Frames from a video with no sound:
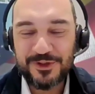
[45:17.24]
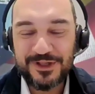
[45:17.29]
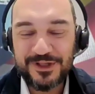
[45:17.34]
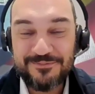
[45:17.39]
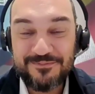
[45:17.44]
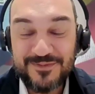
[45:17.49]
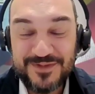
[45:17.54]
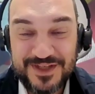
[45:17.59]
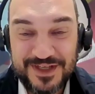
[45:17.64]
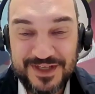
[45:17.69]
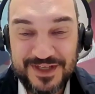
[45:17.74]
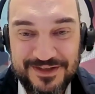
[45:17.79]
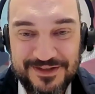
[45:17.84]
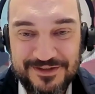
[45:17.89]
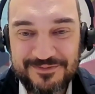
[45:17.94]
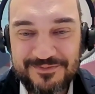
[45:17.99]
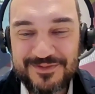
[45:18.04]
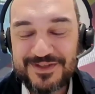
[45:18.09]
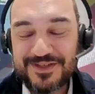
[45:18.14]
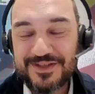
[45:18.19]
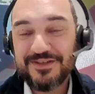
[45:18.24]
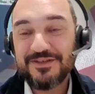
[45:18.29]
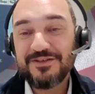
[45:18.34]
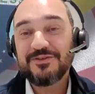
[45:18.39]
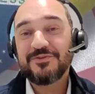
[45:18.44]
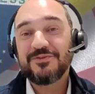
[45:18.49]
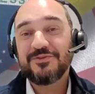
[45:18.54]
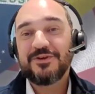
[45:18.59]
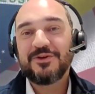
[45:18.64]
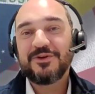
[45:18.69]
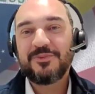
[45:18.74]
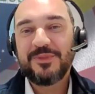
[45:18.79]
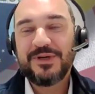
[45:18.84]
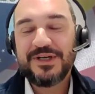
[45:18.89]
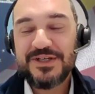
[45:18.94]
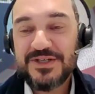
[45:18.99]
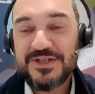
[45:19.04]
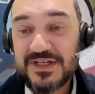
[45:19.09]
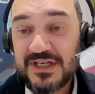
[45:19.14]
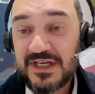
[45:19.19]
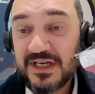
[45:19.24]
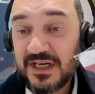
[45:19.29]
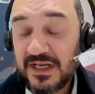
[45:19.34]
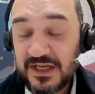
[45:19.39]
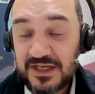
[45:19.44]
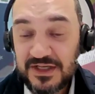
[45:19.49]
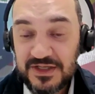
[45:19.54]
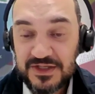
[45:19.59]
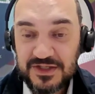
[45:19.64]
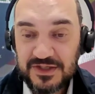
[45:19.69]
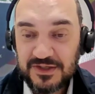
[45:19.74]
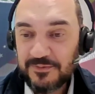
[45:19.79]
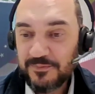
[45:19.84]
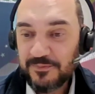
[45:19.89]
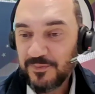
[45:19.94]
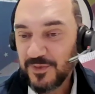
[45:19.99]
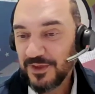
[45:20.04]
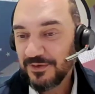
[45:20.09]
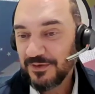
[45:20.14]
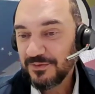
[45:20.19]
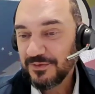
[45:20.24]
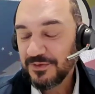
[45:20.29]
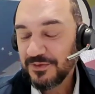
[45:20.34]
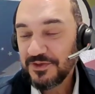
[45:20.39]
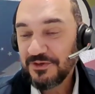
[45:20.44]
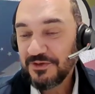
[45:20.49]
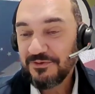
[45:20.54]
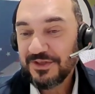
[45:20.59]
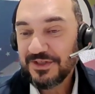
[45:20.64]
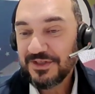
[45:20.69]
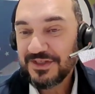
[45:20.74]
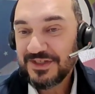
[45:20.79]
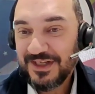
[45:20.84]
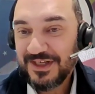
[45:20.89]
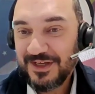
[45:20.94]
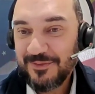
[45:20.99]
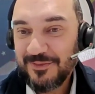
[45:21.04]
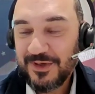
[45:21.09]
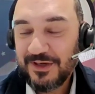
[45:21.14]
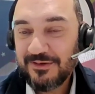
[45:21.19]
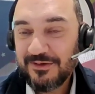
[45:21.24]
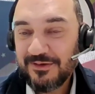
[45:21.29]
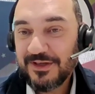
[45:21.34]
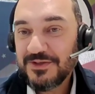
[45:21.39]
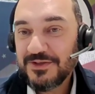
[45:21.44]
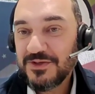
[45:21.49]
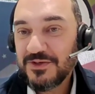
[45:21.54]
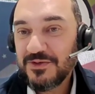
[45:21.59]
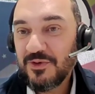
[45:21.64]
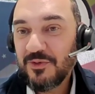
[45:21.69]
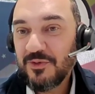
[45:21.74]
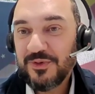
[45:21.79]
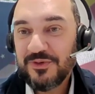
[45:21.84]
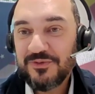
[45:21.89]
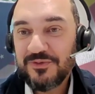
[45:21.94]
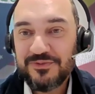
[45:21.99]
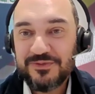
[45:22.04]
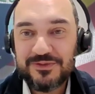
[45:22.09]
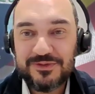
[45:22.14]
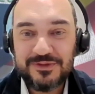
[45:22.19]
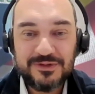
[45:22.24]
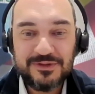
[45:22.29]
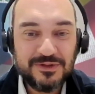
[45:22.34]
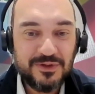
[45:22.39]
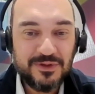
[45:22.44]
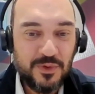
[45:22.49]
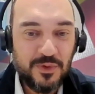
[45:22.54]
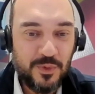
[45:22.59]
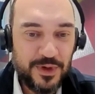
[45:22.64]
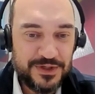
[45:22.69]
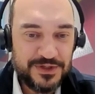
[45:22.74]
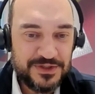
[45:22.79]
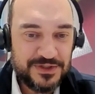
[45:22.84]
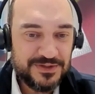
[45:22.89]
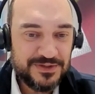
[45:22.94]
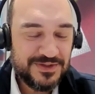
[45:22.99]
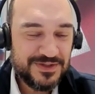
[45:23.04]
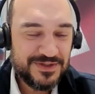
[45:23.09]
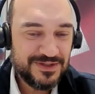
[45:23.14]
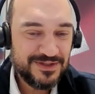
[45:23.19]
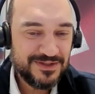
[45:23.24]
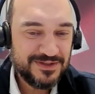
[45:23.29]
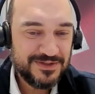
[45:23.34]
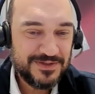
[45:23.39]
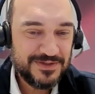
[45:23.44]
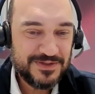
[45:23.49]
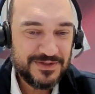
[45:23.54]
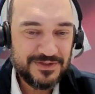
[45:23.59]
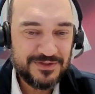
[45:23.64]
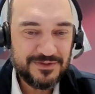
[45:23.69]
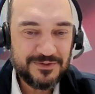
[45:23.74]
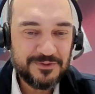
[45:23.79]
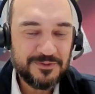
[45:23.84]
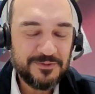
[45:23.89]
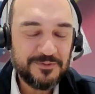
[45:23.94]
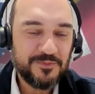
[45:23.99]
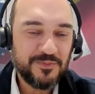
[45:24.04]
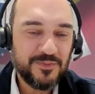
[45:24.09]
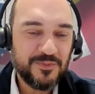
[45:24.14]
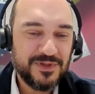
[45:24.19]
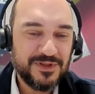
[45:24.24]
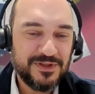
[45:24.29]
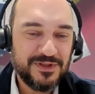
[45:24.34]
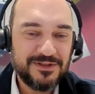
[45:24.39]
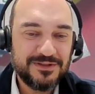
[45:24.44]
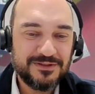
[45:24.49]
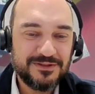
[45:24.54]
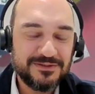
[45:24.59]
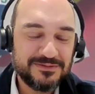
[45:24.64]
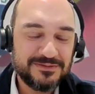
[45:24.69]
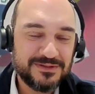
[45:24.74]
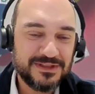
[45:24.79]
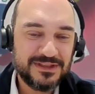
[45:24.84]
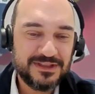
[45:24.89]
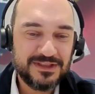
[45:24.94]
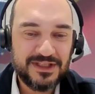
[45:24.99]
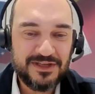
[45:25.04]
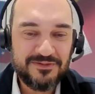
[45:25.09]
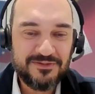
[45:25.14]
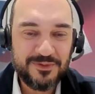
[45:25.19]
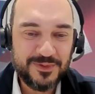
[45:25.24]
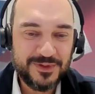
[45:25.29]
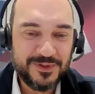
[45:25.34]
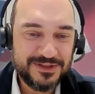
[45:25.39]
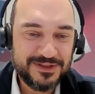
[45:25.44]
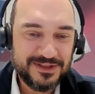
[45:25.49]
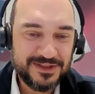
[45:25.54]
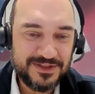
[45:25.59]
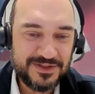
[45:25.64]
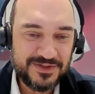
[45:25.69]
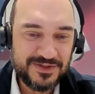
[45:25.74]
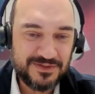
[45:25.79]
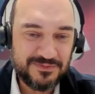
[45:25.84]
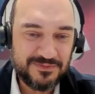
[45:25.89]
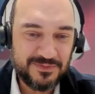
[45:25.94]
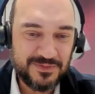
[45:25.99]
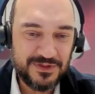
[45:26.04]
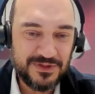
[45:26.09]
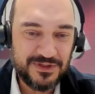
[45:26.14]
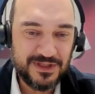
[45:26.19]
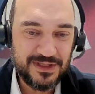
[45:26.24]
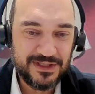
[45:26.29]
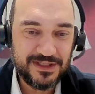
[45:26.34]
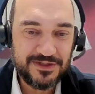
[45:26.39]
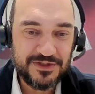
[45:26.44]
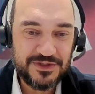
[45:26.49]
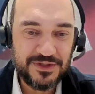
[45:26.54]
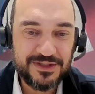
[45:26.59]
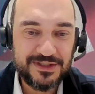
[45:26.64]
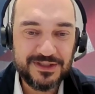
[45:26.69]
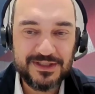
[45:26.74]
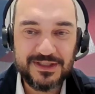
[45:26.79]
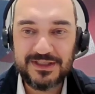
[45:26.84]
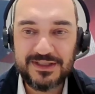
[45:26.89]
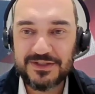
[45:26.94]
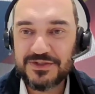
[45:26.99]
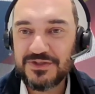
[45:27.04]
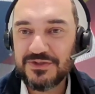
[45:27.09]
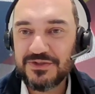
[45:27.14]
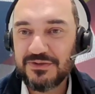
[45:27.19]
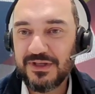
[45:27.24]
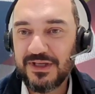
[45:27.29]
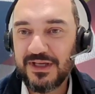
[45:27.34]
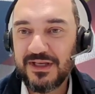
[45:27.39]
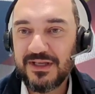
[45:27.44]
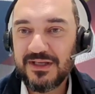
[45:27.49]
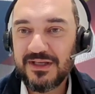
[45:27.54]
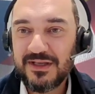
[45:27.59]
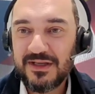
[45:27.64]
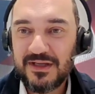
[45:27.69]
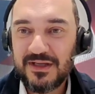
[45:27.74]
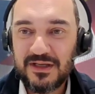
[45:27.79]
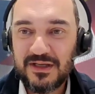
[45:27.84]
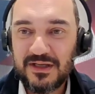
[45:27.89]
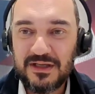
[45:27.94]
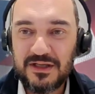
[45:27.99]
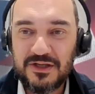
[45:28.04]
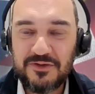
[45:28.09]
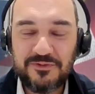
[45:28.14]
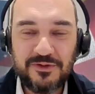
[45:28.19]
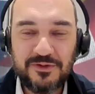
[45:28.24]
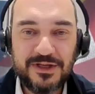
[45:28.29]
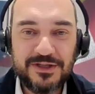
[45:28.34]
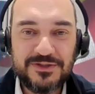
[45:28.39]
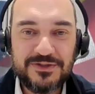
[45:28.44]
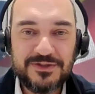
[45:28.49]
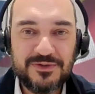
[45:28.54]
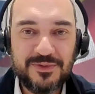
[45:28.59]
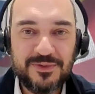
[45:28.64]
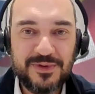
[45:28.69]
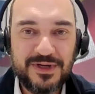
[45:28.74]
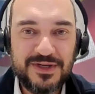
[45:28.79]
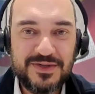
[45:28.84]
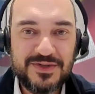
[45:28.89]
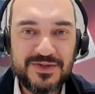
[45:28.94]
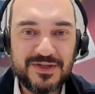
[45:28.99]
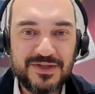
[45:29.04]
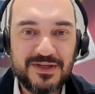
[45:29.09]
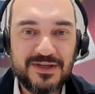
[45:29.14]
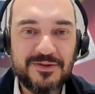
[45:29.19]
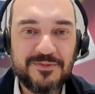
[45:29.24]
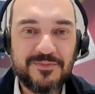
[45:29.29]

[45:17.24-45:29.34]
Bruna. Thank you. Thank you very much. So, considering the time, I'd like to open for questions. So, everyone that joined us today, if you'd like to raise